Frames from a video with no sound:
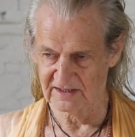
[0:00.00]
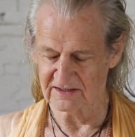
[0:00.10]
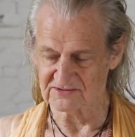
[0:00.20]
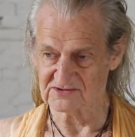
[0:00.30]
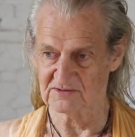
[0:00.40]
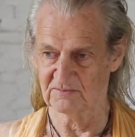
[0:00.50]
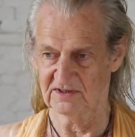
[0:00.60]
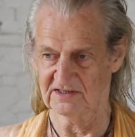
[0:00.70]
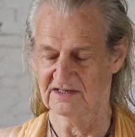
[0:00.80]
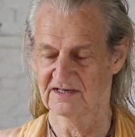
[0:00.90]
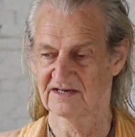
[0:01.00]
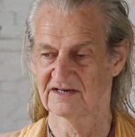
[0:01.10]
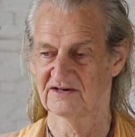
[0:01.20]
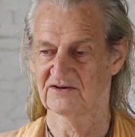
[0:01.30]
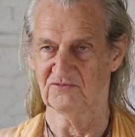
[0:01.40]
is to be
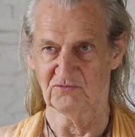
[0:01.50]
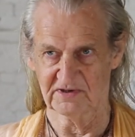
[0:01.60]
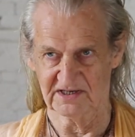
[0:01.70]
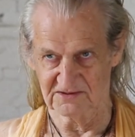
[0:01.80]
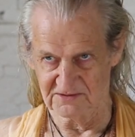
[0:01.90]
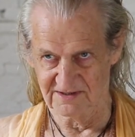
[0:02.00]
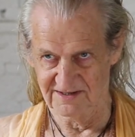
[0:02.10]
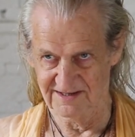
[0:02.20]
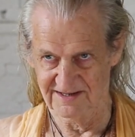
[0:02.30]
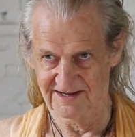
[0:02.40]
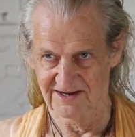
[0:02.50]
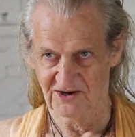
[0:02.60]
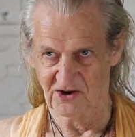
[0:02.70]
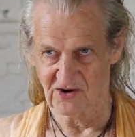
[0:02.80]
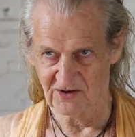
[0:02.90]
real,
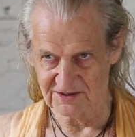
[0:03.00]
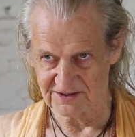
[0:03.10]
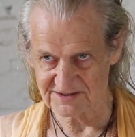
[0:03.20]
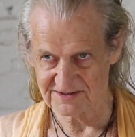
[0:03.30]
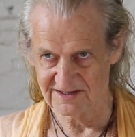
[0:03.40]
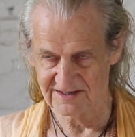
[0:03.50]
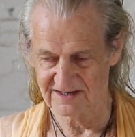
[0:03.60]
honest,